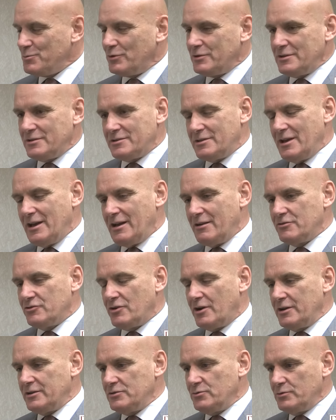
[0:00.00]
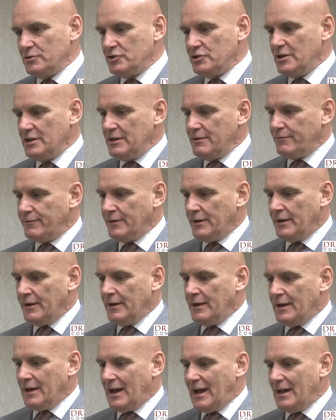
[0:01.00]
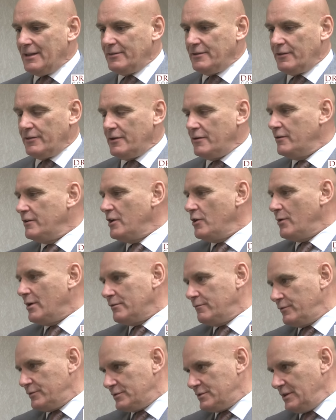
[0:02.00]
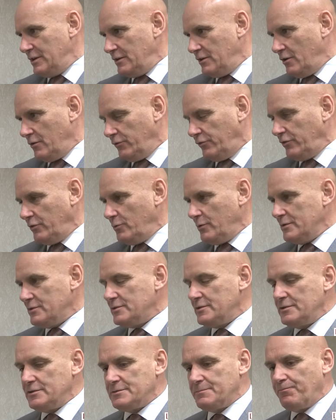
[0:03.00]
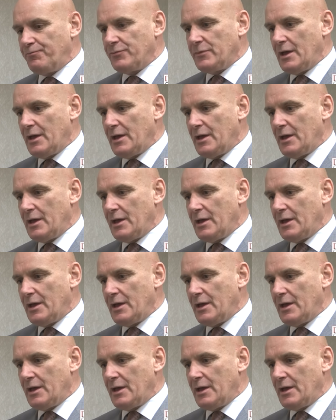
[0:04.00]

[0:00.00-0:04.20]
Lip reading: what it's there and trying to achieve, and that there are no unforeseen consequences.